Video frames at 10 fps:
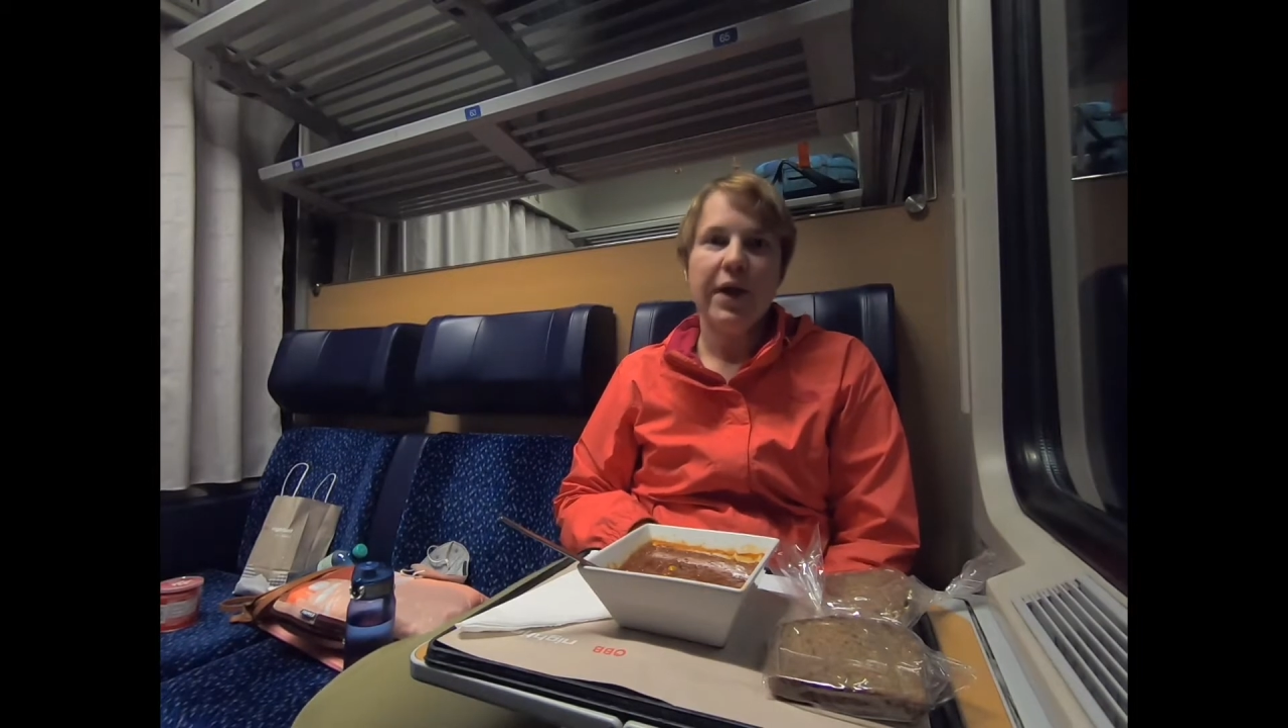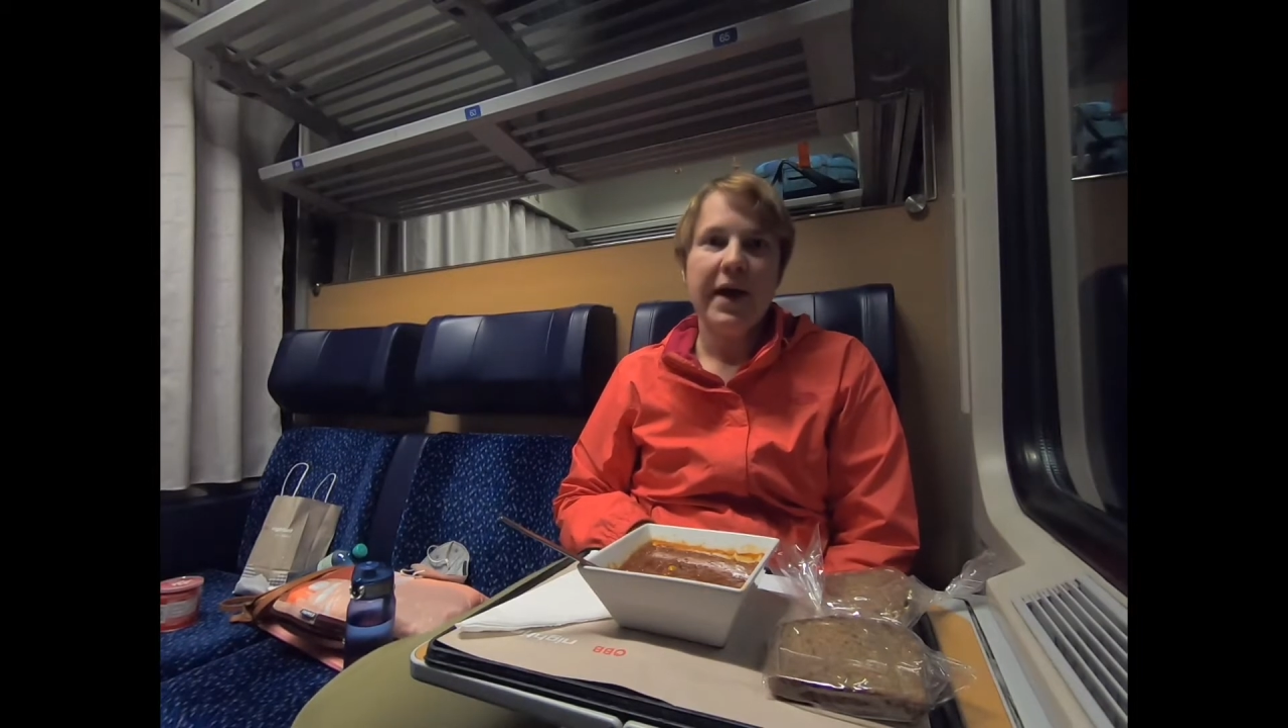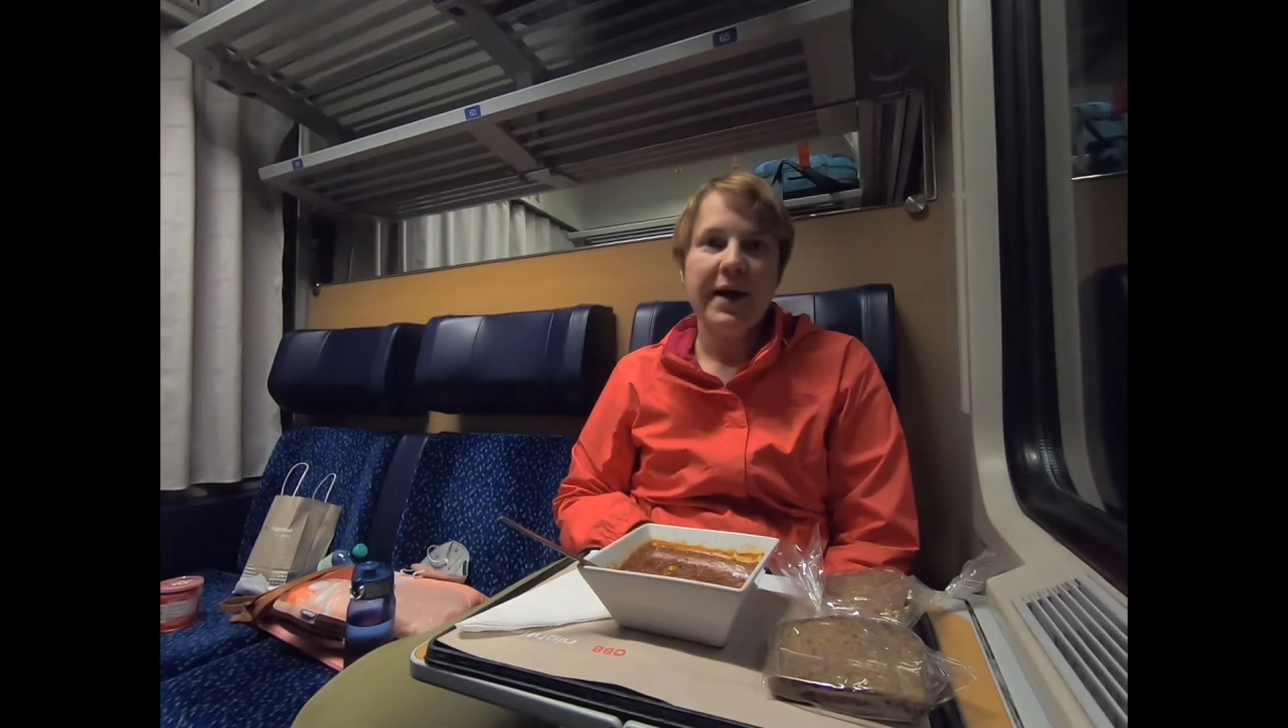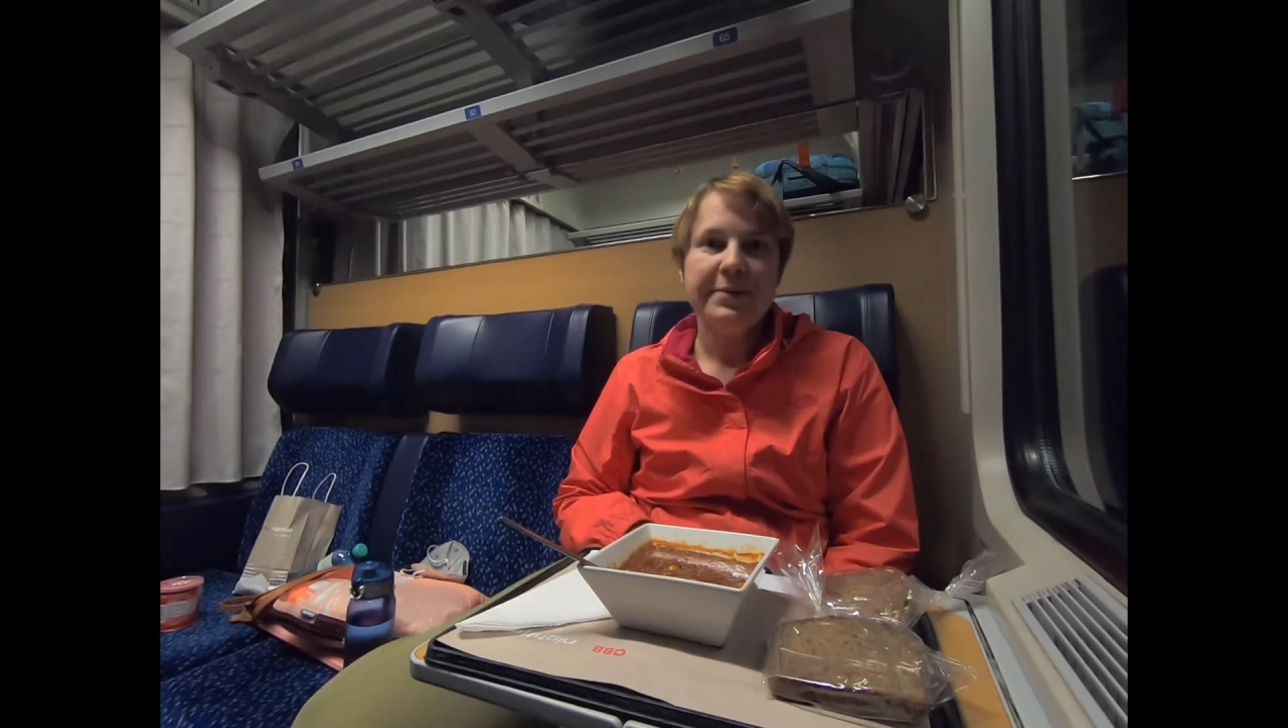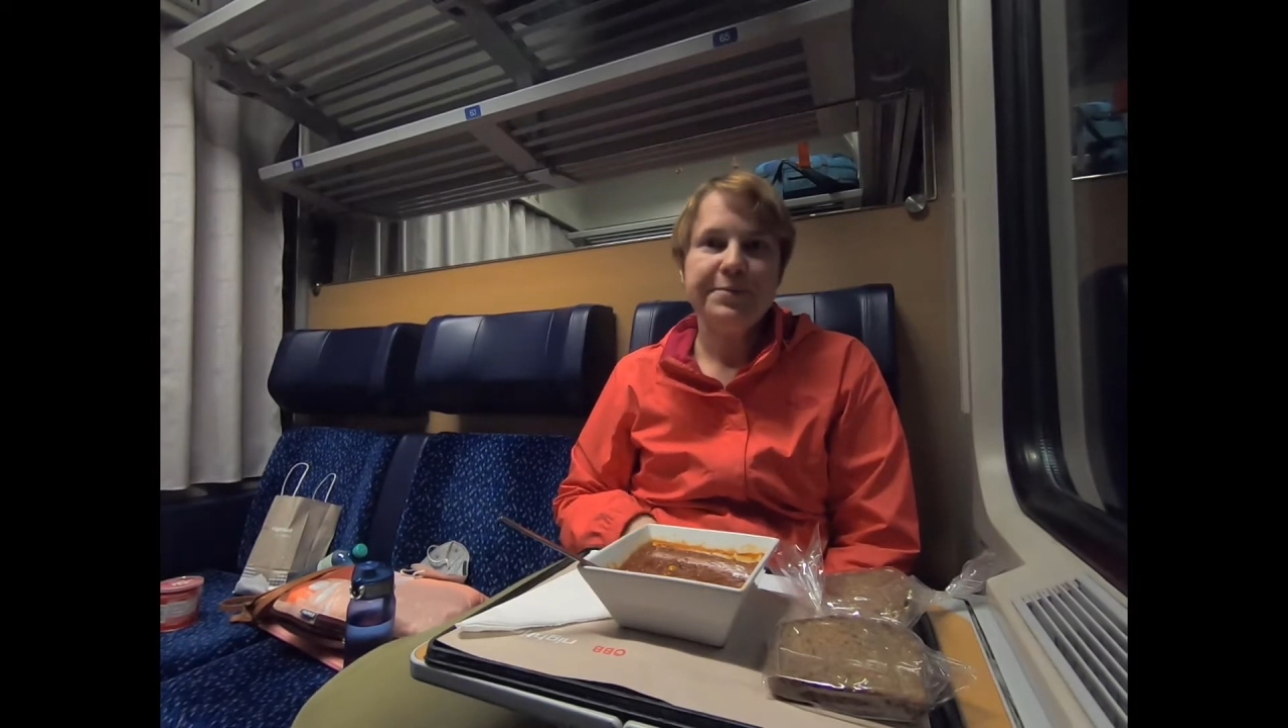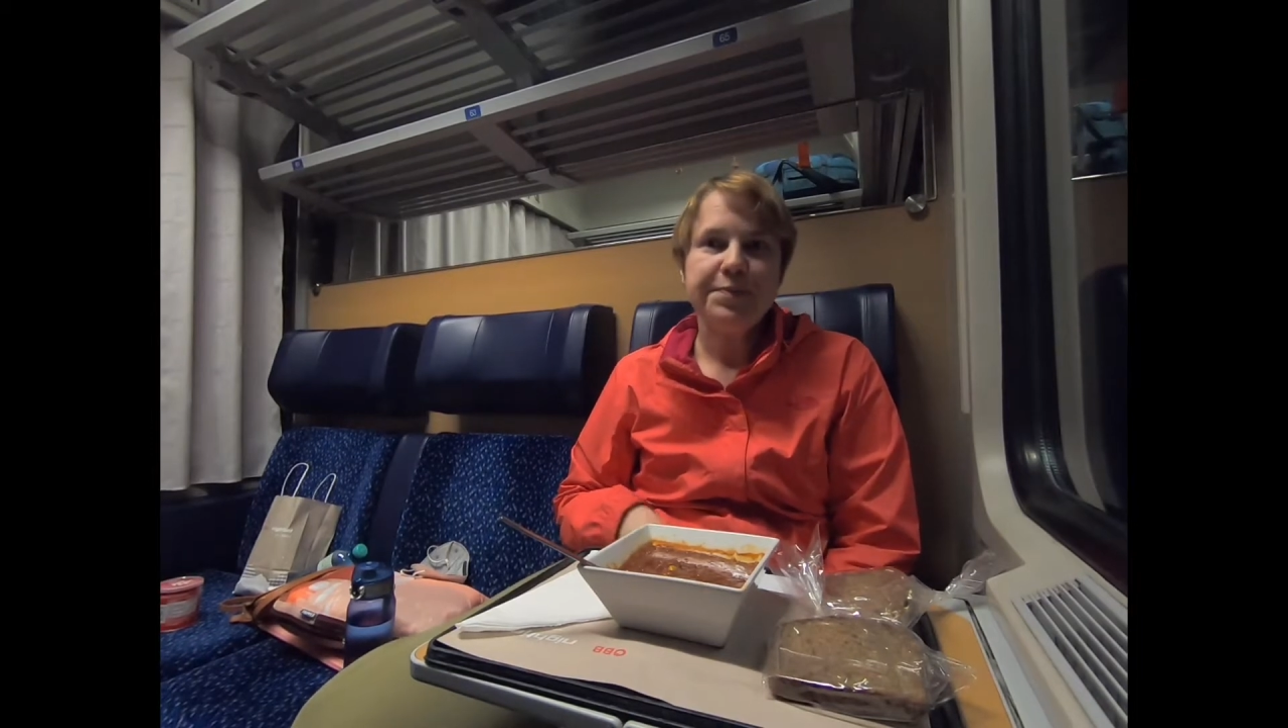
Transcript: that